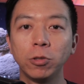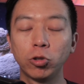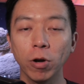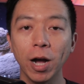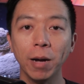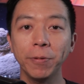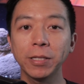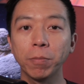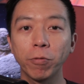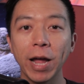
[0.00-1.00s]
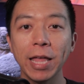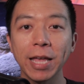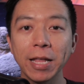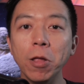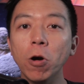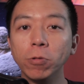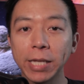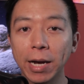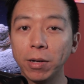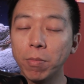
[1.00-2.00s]
Drop is a brand that knows
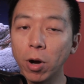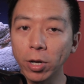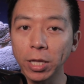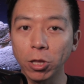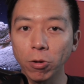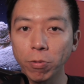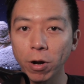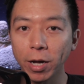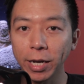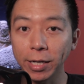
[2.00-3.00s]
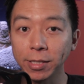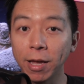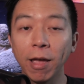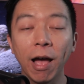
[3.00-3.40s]
how to market their products.